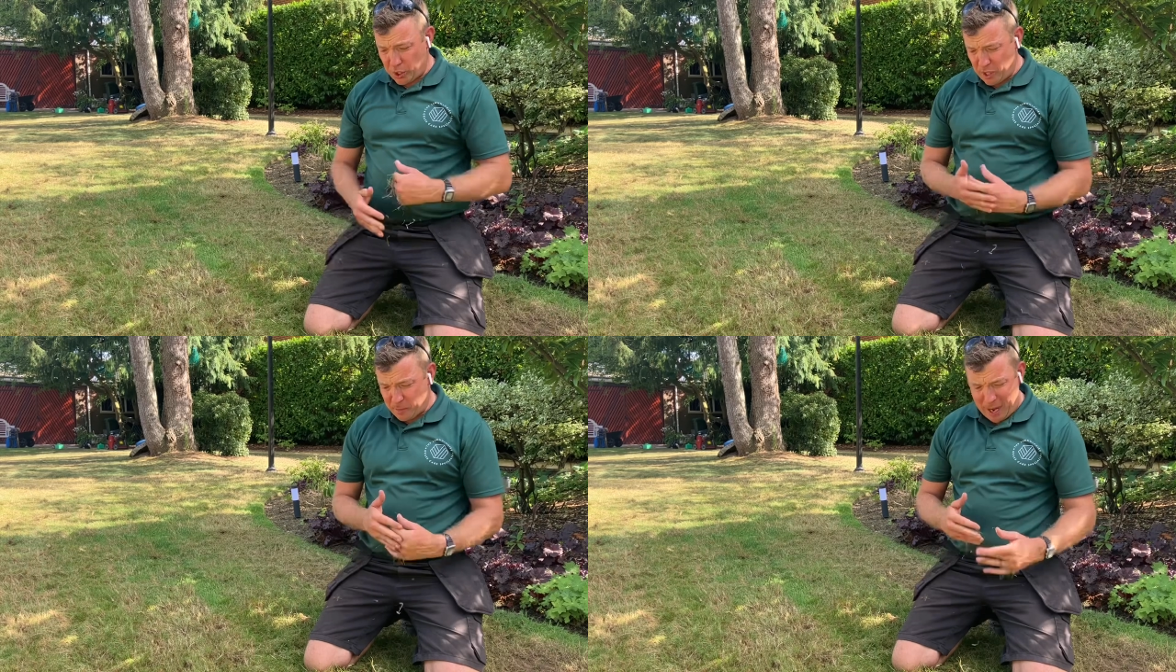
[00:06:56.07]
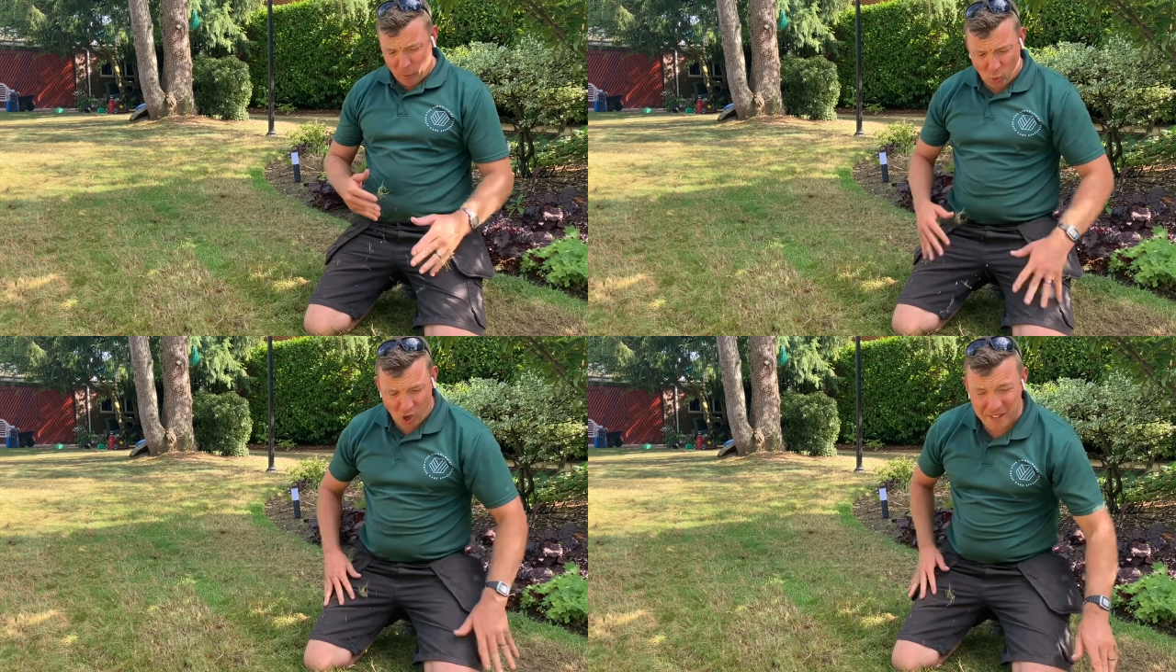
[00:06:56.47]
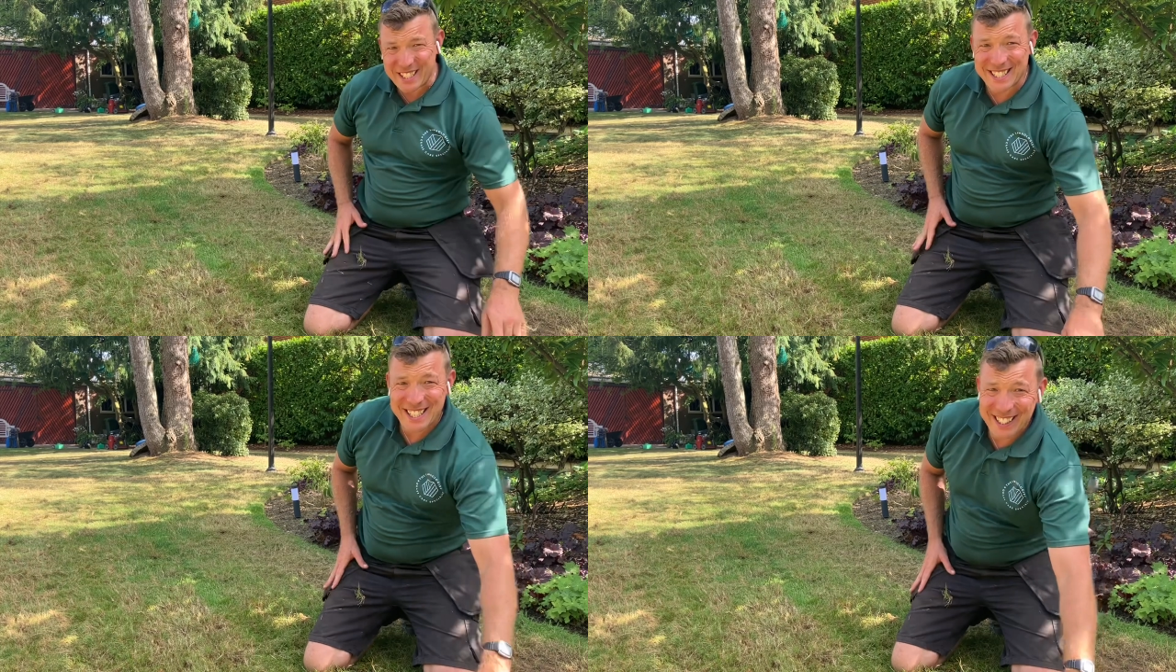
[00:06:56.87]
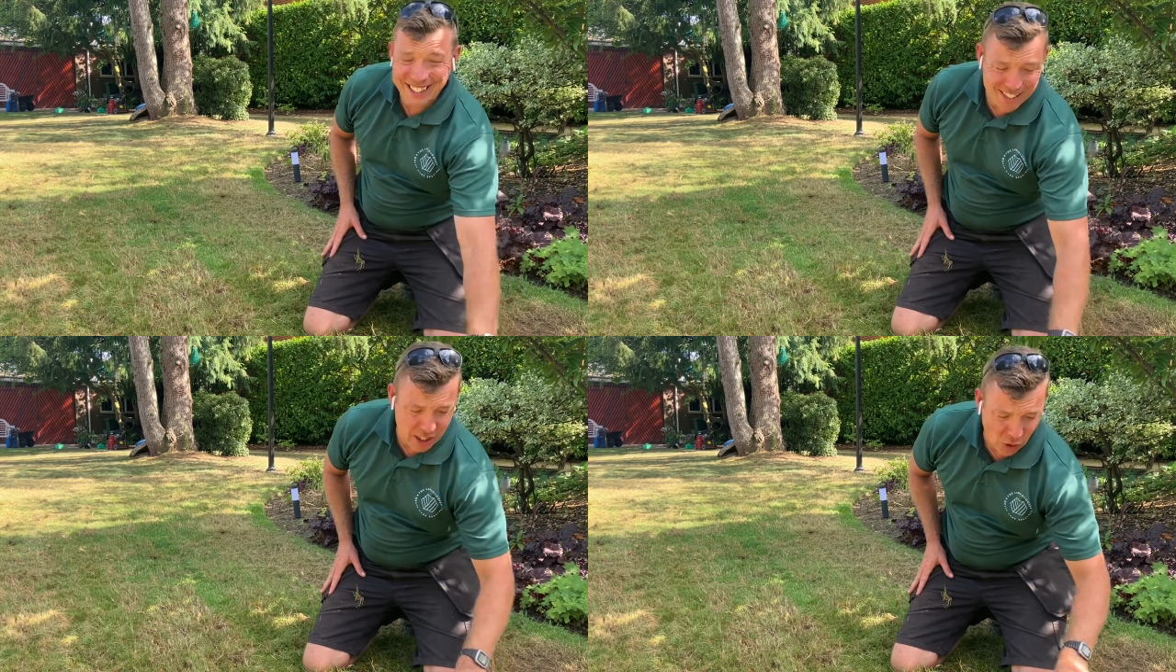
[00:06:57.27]
to you about why this is
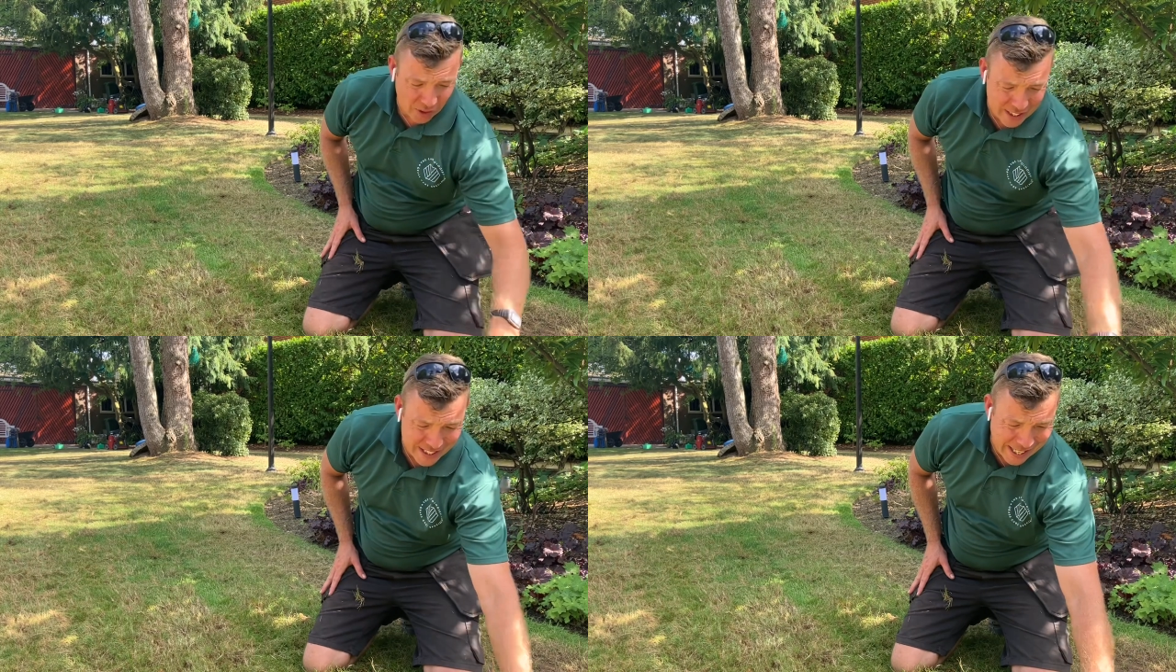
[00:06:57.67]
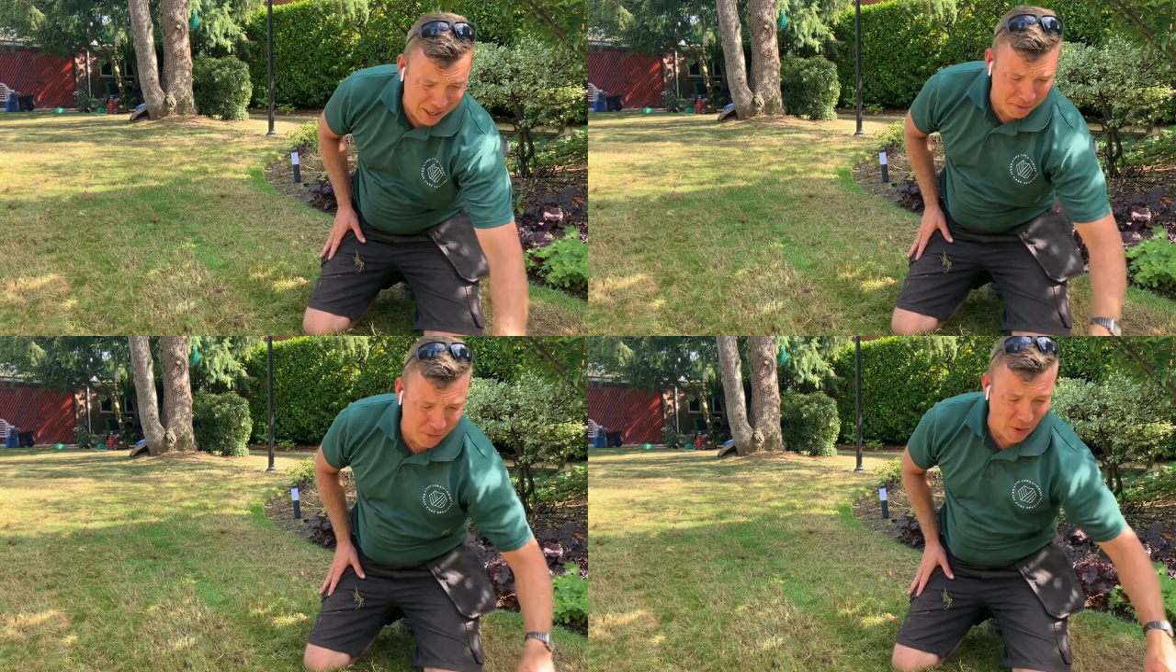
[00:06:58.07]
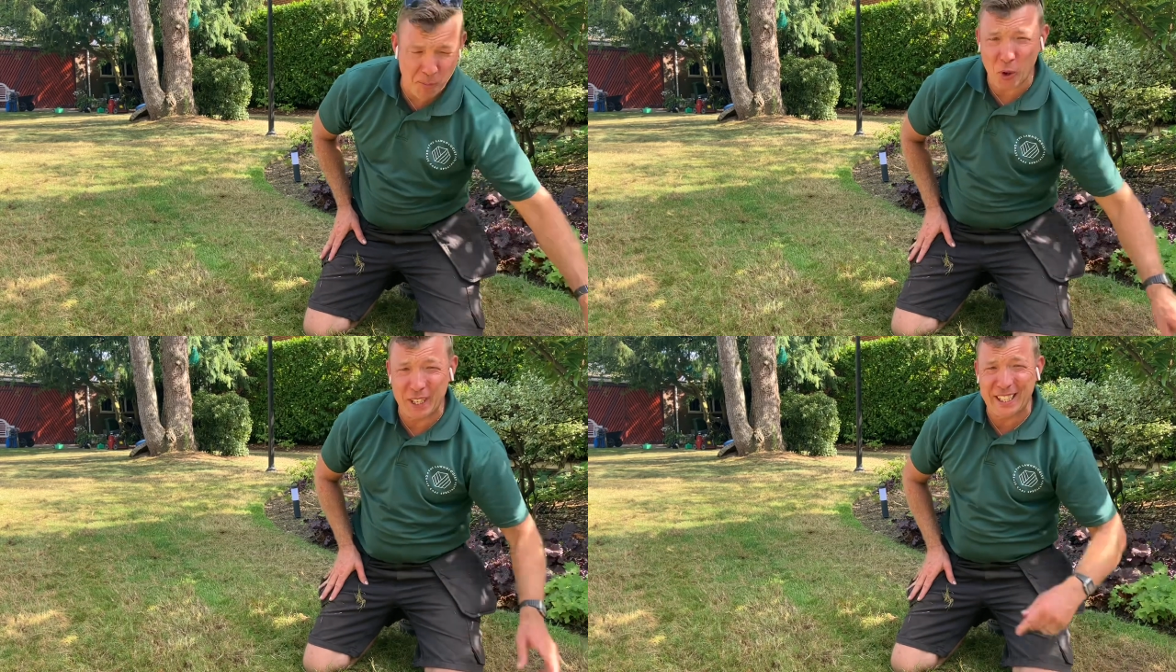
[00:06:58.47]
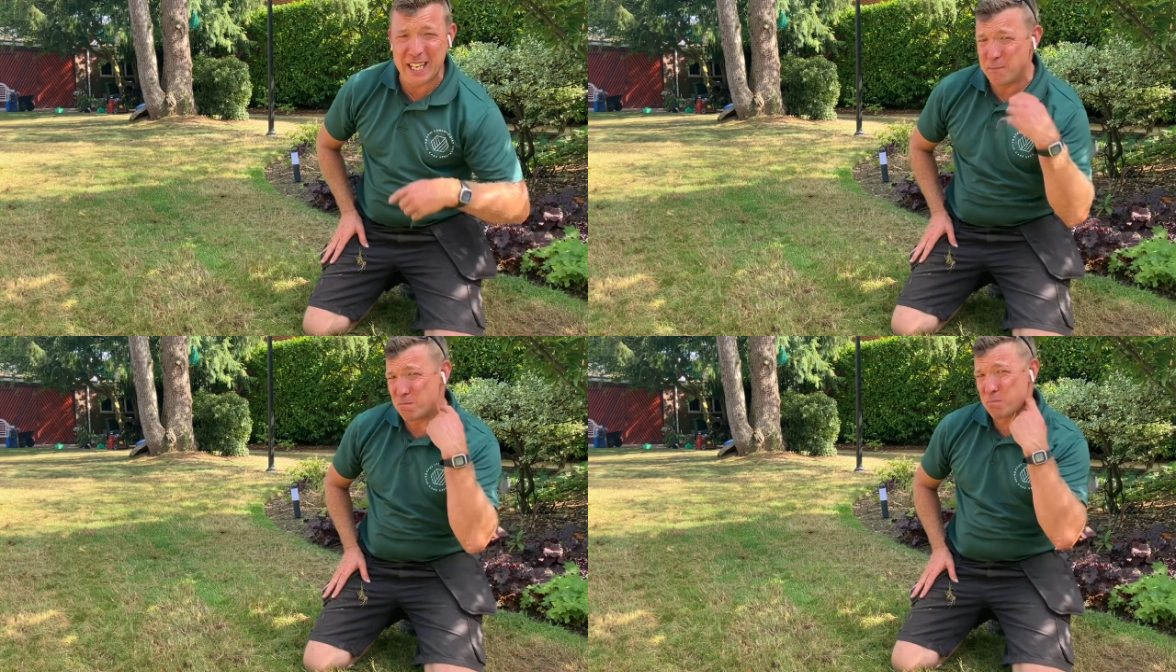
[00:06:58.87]
taking so long to scarify. I'm not going to
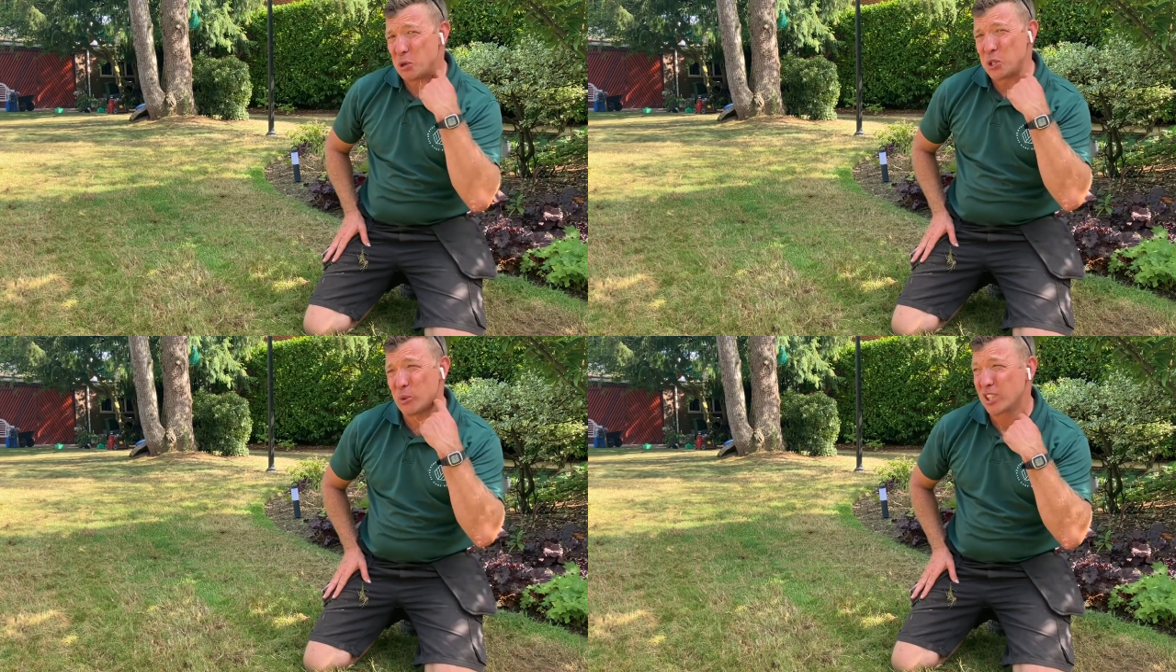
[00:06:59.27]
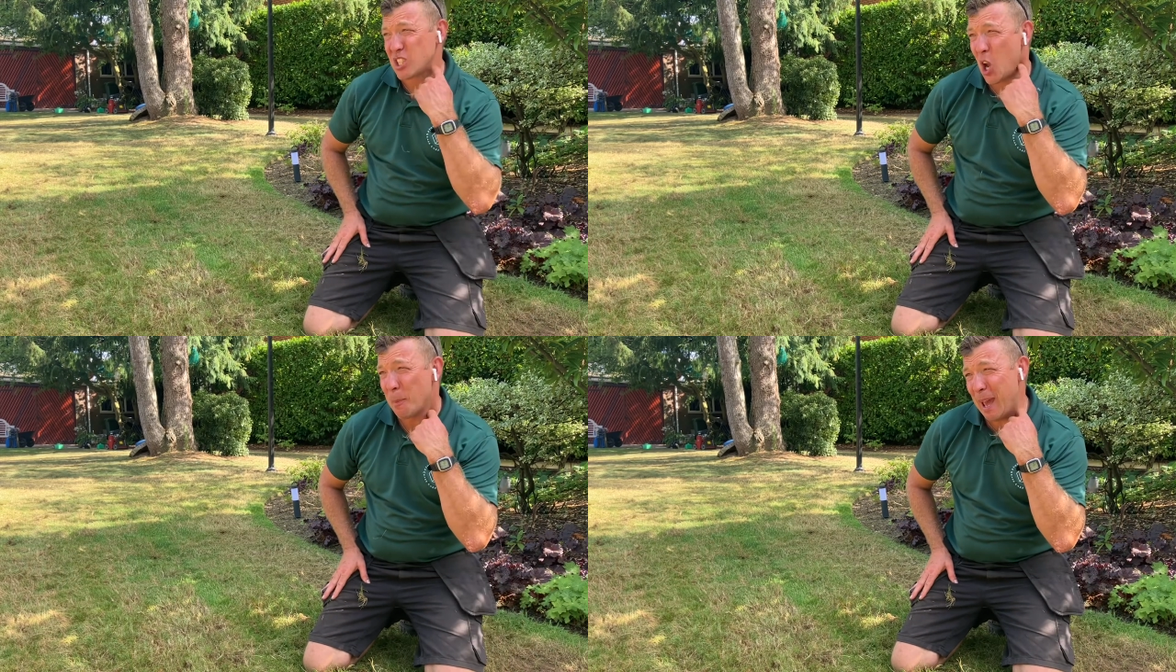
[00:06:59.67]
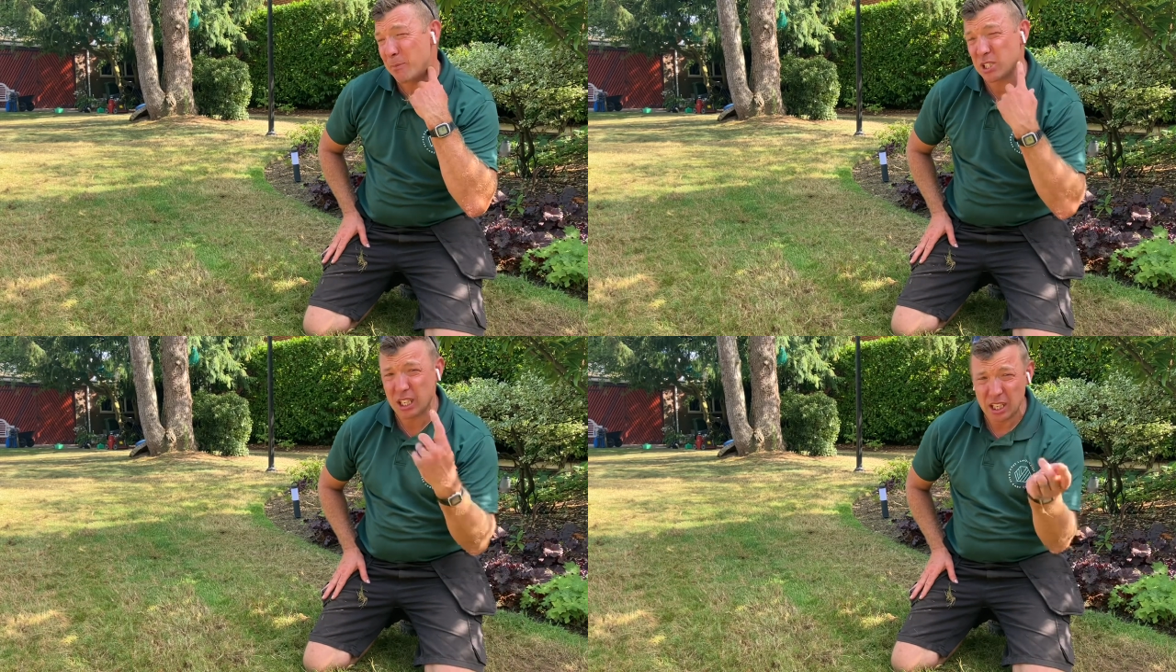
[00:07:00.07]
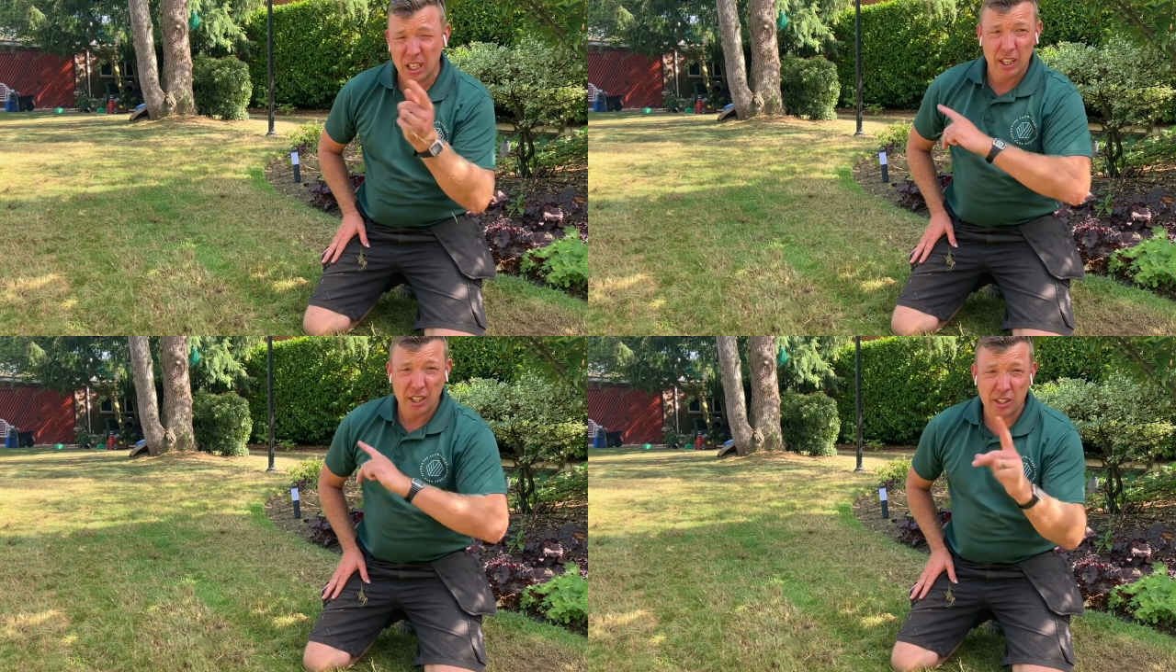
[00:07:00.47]
keep putting you on a time lapse
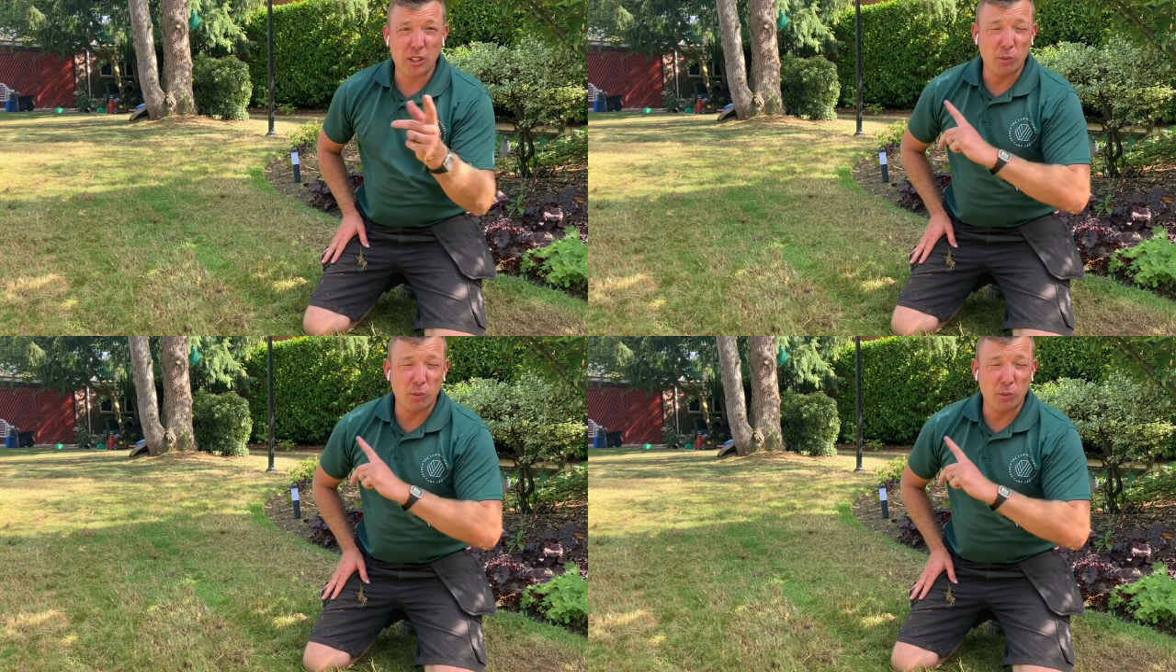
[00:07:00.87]
to